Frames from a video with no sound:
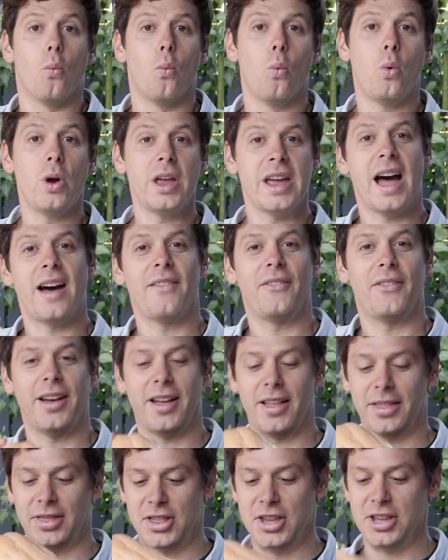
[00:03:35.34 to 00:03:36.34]
We have
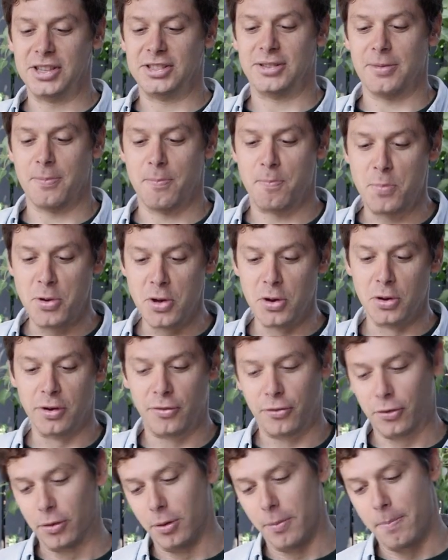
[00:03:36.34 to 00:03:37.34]
this
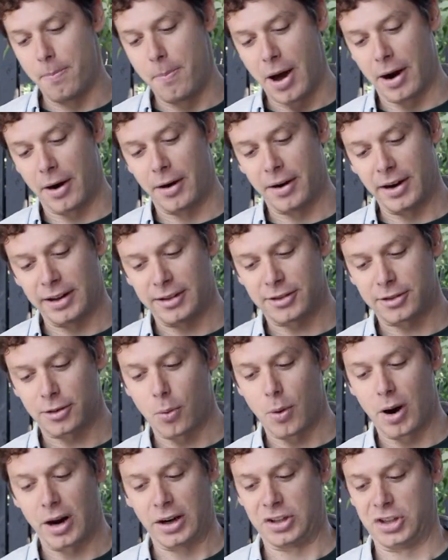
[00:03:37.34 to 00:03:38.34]
beautiful butternut
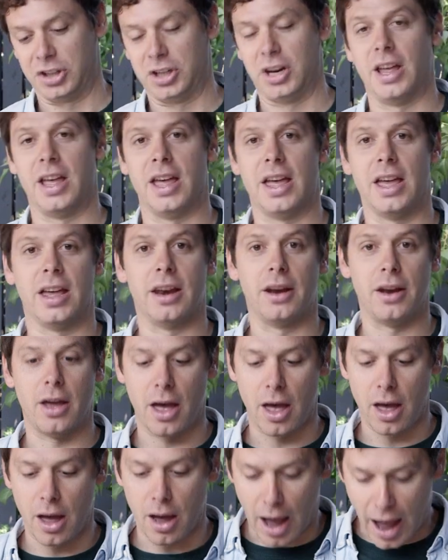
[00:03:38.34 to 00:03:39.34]
squash, and
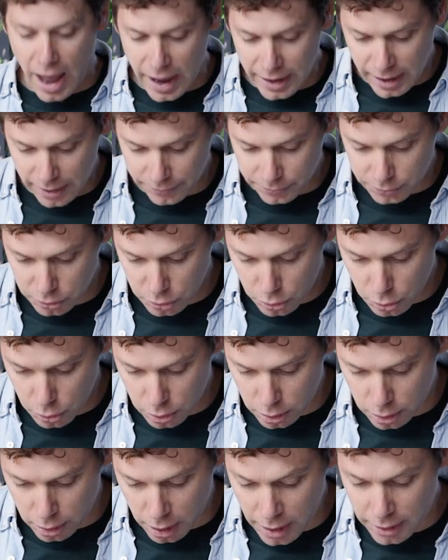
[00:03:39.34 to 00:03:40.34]
I have to
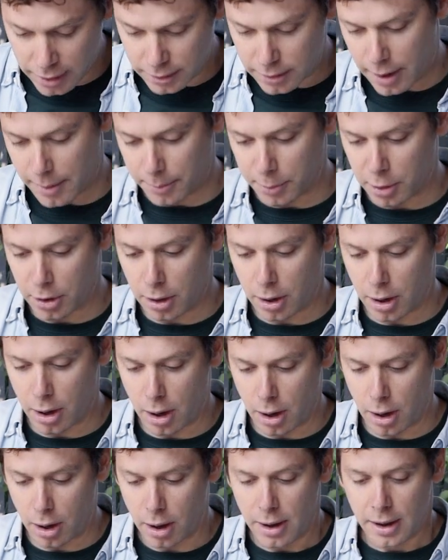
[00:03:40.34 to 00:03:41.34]
cut it. I'm
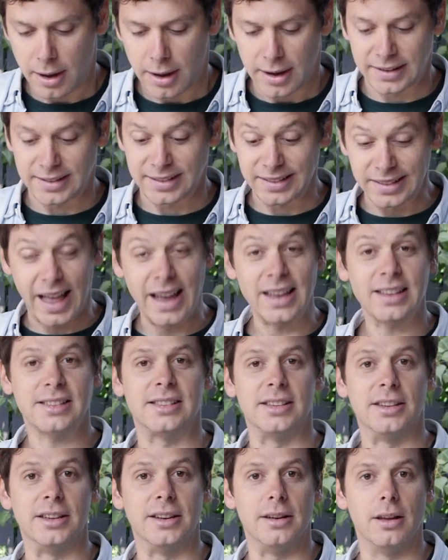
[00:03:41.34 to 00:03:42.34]
gonna
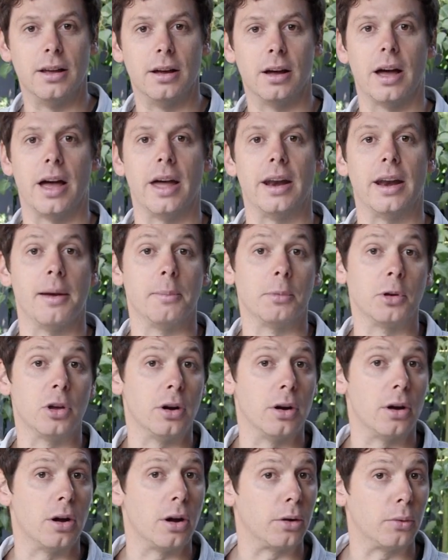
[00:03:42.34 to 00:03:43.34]
slice it, and I'm
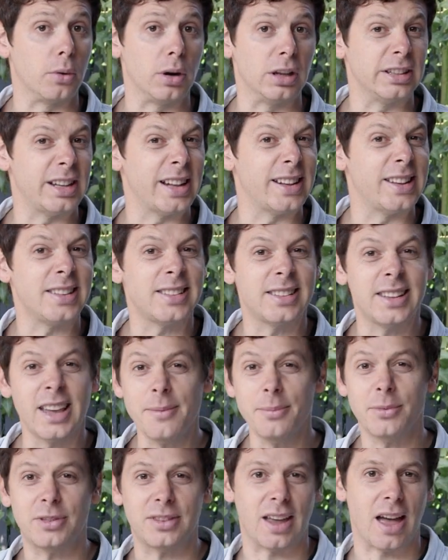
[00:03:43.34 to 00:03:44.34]
gonna grill it at the
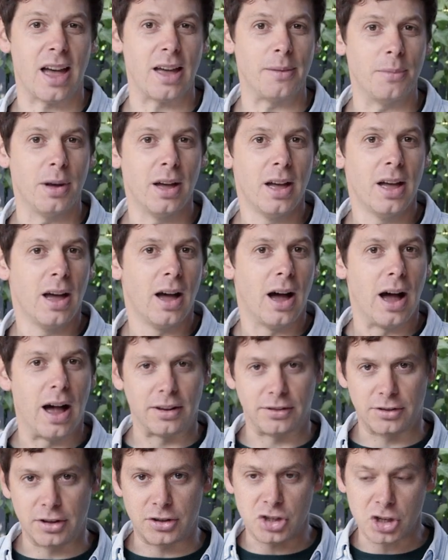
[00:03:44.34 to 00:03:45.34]
same time
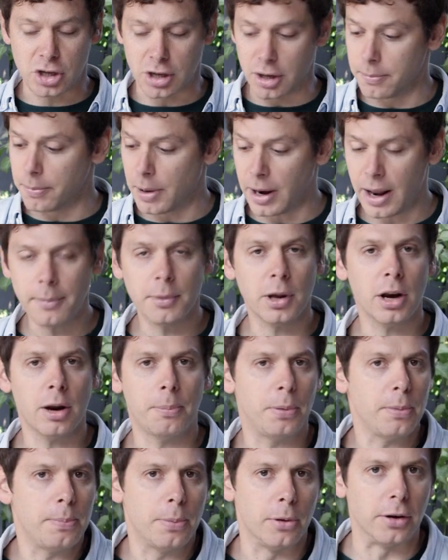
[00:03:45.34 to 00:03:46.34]
as the chicken, but I'm gonna
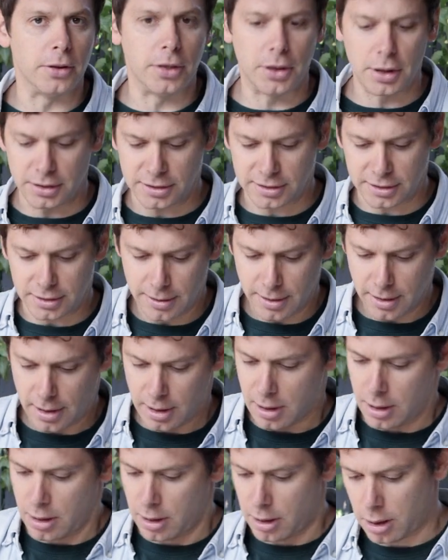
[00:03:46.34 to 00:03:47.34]
prepare this
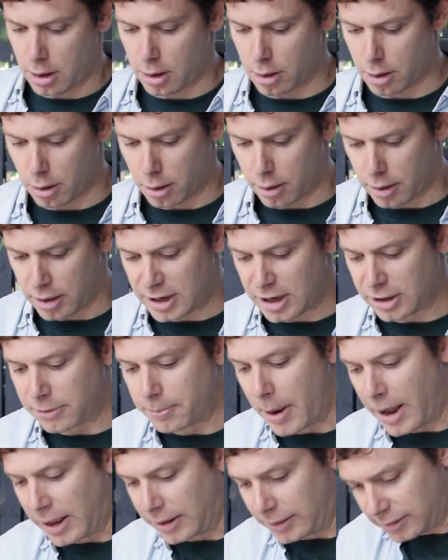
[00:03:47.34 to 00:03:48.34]
in
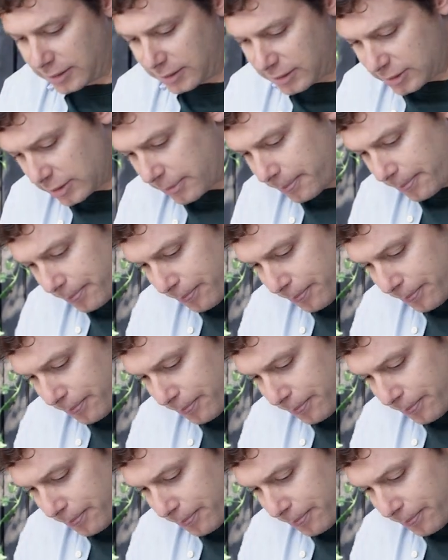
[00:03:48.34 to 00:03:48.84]
advance.